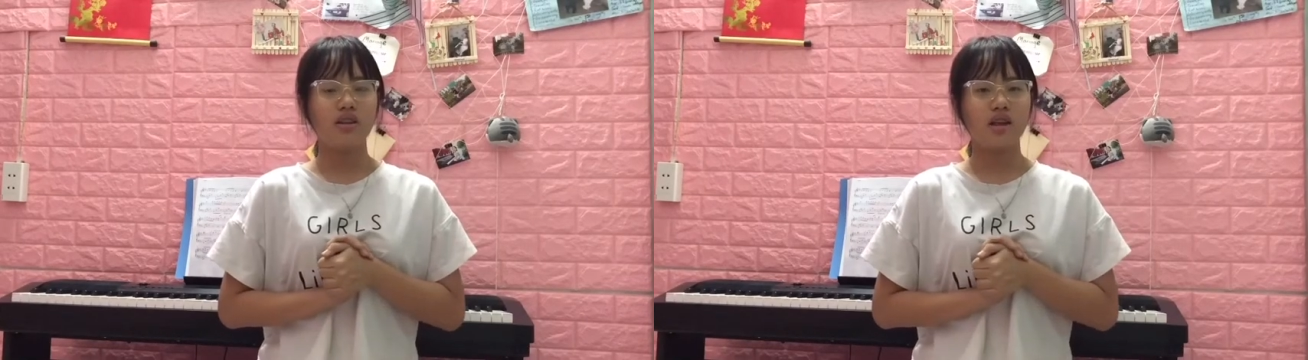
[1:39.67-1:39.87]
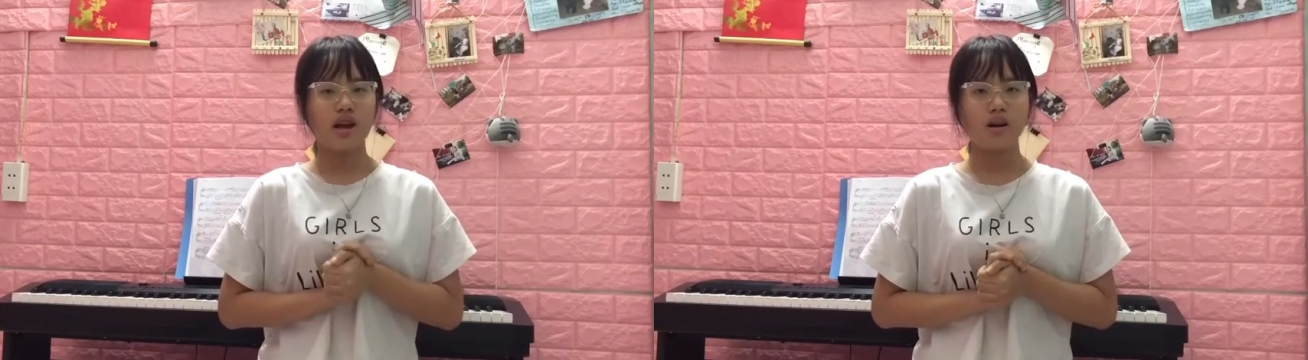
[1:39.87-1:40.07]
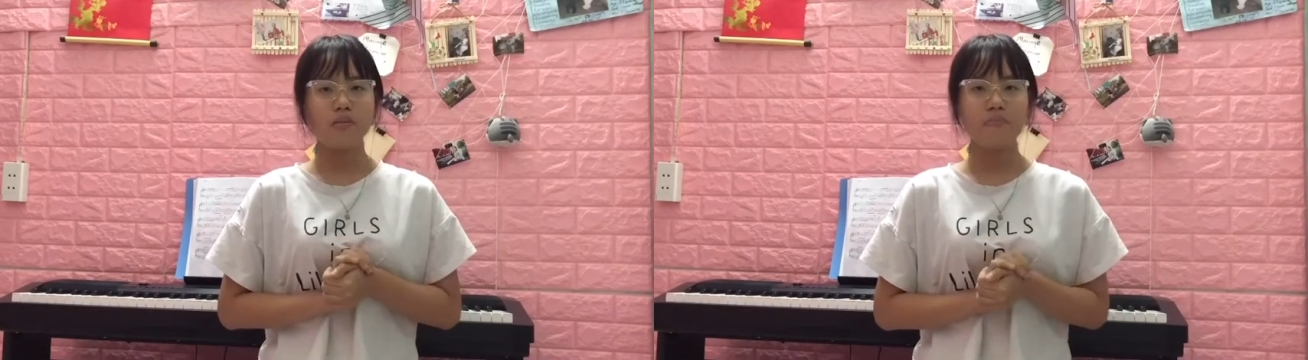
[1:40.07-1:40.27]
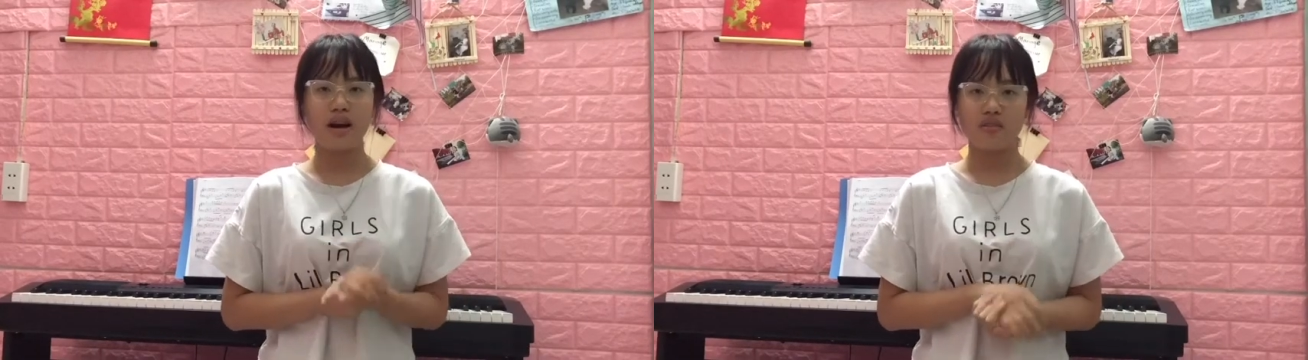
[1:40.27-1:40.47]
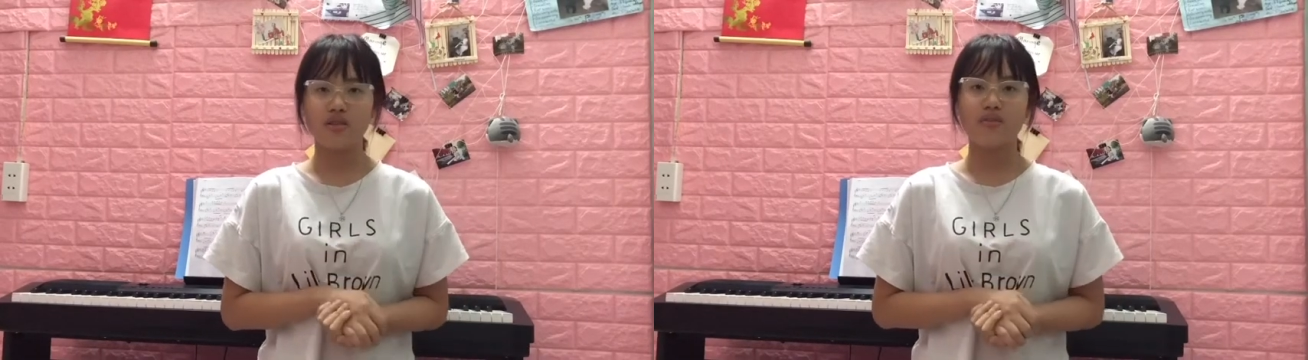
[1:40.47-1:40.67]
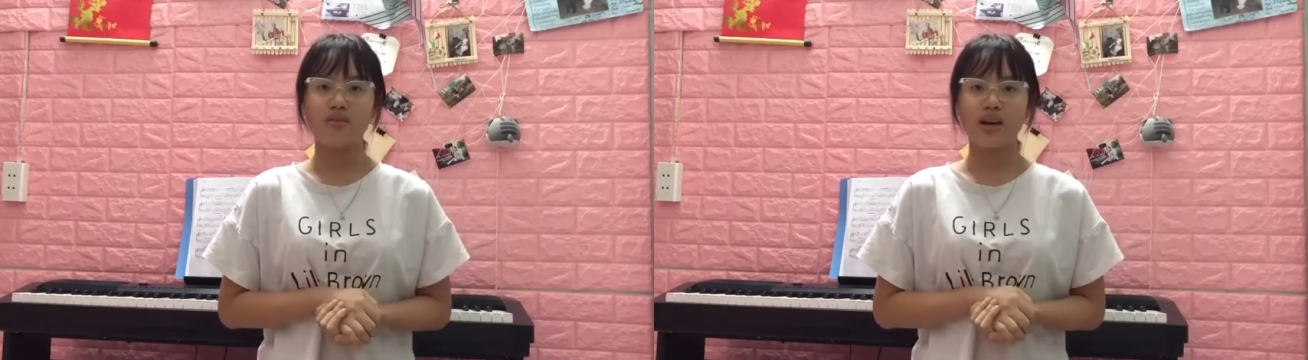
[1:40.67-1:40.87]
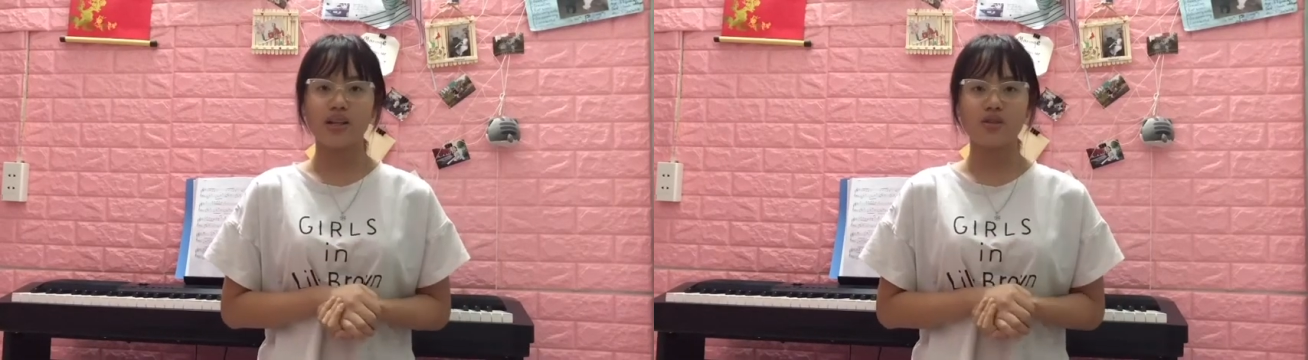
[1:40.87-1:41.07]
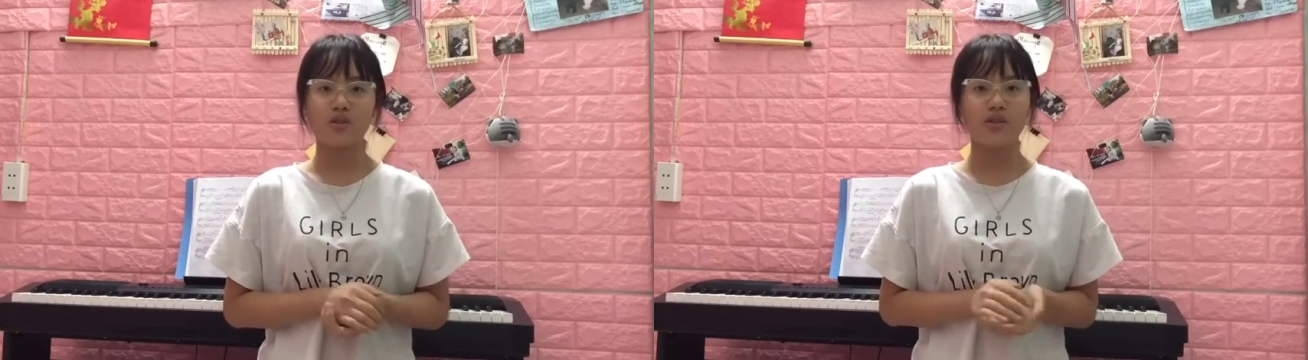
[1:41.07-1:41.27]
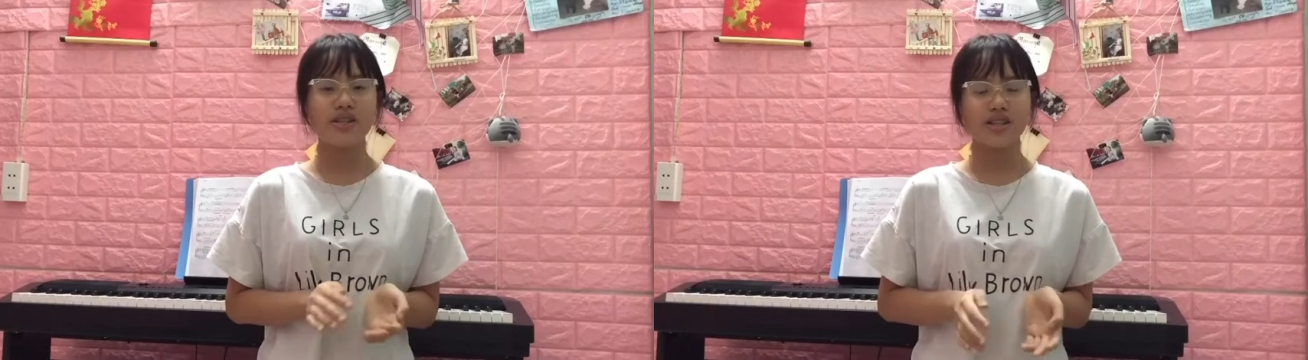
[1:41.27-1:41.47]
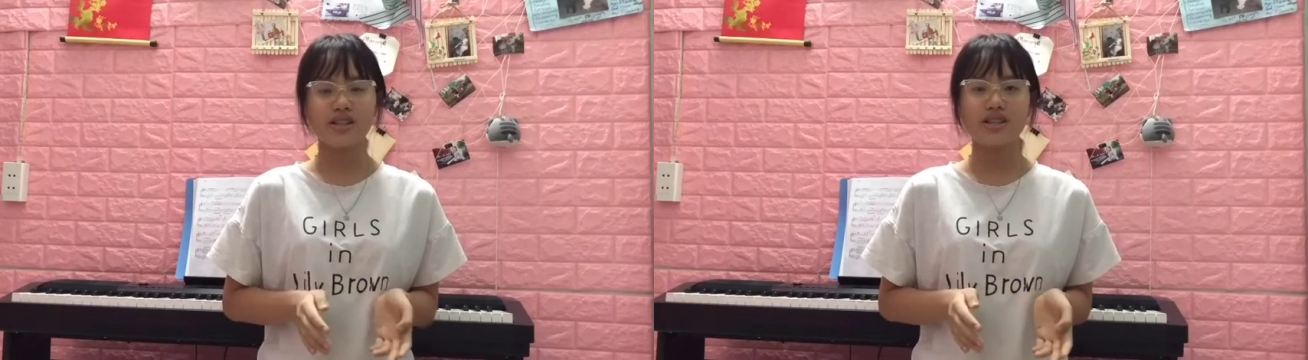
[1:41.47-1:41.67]
Air Paris has
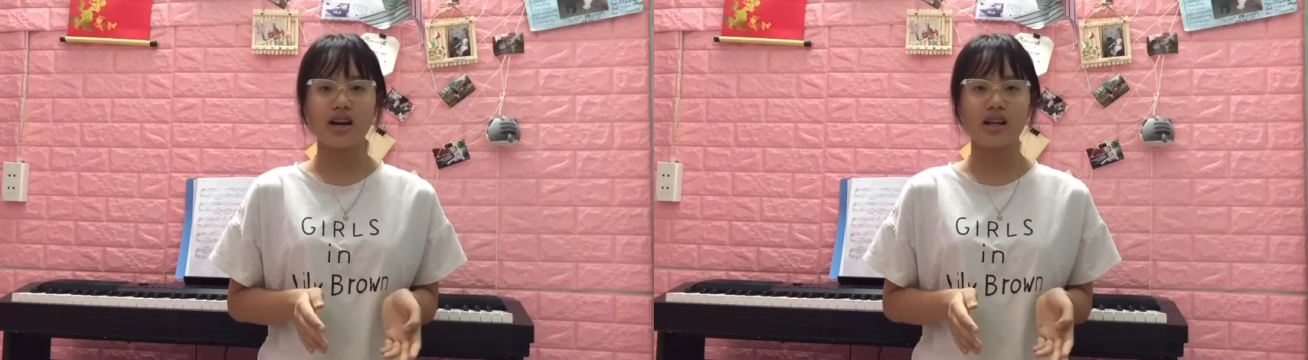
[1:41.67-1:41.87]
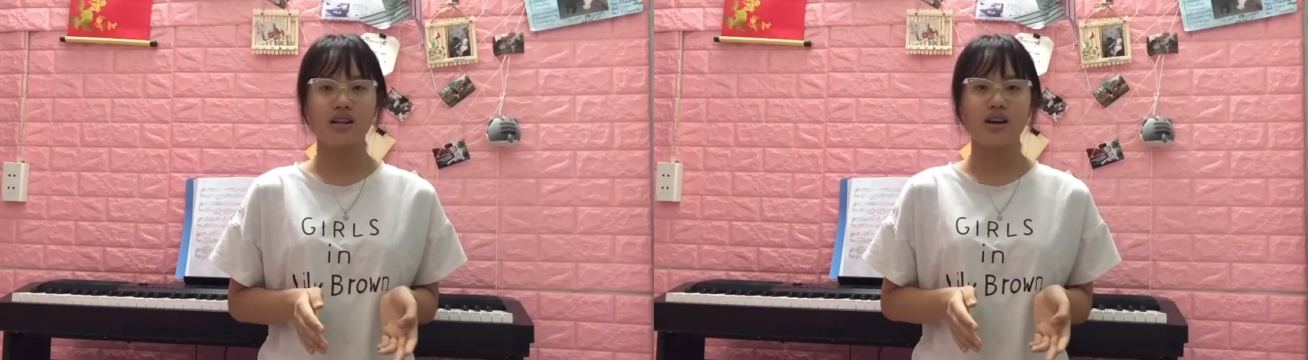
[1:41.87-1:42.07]
noticed that